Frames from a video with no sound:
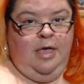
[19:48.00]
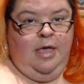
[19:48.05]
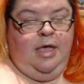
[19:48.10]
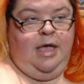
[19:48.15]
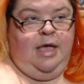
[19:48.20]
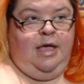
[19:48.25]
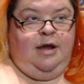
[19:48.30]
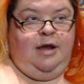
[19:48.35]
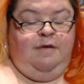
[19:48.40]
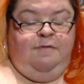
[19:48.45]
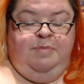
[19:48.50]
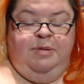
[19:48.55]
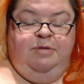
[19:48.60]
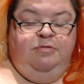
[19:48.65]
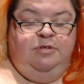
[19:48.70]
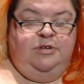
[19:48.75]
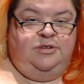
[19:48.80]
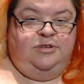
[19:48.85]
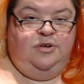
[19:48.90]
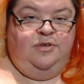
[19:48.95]
and I've been
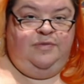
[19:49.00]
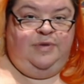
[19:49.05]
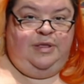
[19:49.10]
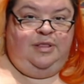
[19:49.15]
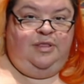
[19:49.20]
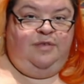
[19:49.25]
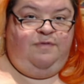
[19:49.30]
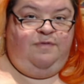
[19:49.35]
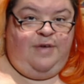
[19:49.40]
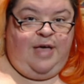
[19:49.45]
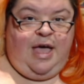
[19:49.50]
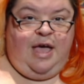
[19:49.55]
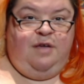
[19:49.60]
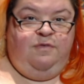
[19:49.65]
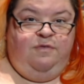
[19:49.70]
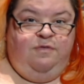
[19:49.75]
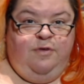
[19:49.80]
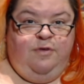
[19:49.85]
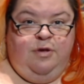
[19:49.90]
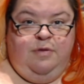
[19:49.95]
reserving the fat
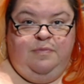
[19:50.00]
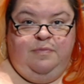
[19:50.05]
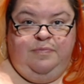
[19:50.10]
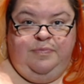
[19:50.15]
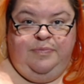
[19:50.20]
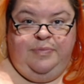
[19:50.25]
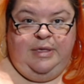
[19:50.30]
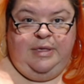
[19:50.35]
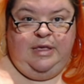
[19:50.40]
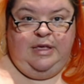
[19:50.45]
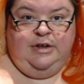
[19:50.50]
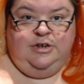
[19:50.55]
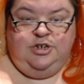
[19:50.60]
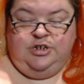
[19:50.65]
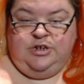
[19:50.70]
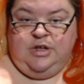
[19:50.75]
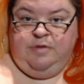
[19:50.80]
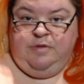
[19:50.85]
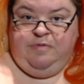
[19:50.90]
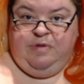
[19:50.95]
from each
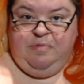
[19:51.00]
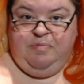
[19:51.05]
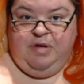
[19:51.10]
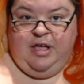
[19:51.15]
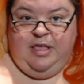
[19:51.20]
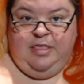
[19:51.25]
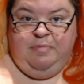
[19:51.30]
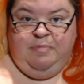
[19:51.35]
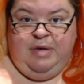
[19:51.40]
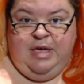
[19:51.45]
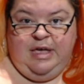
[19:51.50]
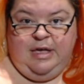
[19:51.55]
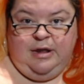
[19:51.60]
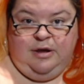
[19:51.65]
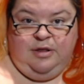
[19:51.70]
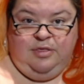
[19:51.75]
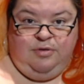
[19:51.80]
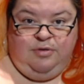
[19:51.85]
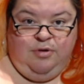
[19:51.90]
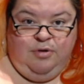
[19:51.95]
time we buy the bacon
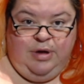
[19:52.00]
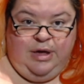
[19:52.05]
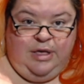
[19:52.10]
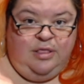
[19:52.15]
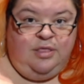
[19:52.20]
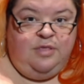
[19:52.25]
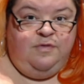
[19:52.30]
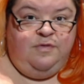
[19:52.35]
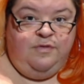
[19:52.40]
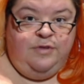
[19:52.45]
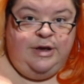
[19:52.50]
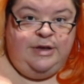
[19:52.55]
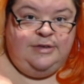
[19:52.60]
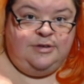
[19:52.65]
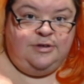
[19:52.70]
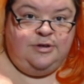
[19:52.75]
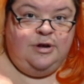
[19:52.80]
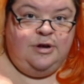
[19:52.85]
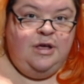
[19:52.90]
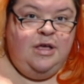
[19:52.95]
and throwing it in the
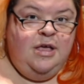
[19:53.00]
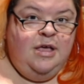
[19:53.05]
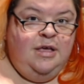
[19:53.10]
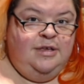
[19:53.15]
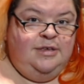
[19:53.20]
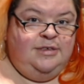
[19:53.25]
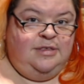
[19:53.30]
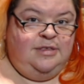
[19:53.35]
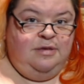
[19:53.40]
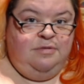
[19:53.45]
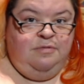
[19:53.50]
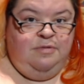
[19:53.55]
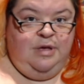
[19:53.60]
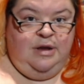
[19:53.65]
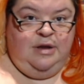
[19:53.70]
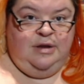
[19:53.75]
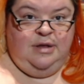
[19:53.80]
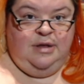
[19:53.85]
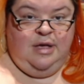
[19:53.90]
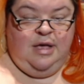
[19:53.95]
freezer, so that
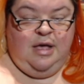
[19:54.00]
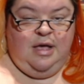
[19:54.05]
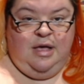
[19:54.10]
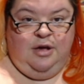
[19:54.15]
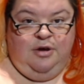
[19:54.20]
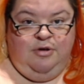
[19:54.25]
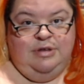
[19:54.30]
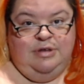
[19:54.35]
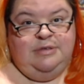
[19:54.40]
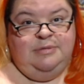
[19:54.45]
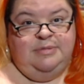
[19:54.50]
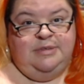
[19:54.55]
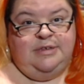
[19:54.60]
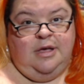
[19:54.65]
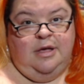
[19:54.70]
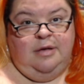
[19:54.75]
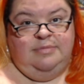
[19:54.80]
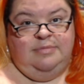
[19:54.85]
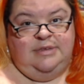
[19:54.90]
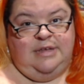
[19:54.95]
when Christmas
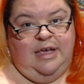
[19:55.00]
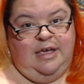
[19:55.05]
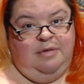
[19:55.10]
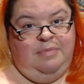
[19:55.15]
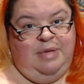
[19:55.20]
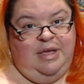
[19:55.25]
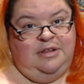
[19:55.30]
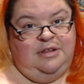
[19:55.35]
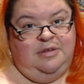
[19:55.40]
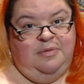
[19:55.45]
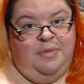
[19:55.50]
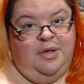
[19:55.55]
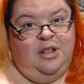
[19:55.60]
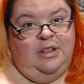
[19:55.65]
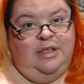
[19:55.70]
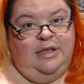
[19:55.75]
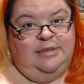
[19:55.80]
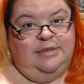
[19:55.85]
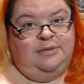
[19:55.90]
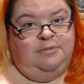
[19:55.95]
comes I can make
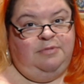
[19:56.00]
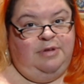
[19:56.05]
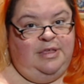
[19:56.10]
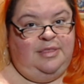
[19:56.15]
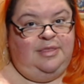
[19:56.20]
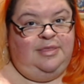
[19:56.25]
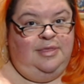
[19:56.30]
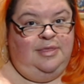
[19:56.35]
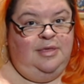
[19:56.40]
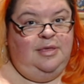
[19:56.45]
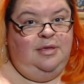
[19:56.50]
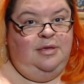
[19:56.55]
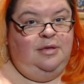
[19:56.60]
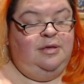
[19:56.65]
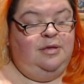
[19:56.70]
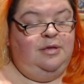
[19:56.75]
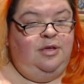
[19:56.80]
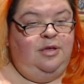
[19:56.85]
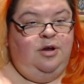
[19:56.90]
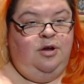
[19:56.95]
tamales with,
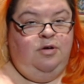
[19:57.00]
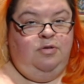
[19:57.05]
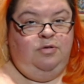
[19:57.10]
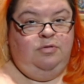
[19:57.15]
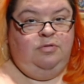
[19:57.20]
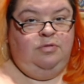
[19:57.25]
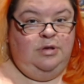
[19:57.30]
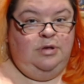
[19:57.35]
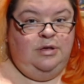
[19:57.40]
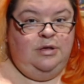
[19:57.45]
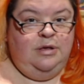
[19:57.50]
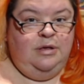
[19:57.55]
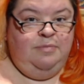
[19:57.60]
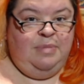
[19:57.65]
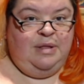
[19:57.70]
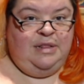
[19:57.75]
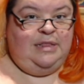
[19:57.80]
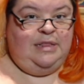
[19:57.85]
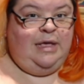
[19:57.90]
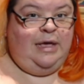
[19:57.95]

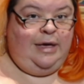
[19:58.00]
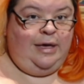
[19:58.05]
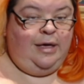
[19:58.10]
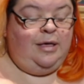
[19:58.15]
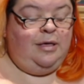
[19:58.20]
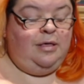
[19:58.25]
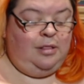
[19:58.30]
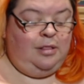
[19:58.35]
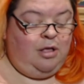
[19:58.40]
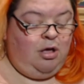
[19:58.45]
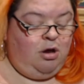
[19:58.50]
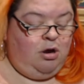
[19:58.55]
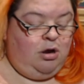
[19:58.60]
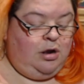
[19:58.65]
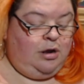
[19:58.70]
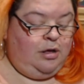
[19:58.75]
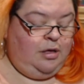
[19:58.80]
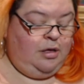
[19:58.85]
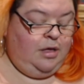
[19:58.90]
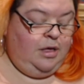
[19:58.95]
manteca, lard.
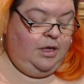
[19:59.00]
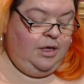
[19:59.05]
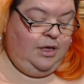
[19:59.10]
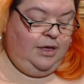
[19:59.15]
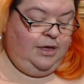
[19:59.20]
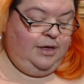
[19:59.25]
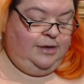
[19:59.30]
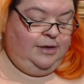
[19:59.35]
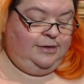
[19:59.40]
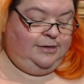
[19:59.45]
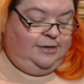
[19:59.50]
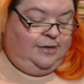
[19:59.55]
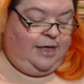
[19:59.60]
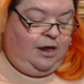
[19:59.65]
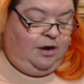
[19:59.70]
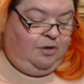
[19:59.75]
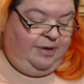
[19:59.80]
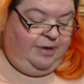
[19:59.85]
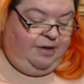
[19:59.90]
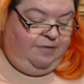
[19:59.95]
So that'll be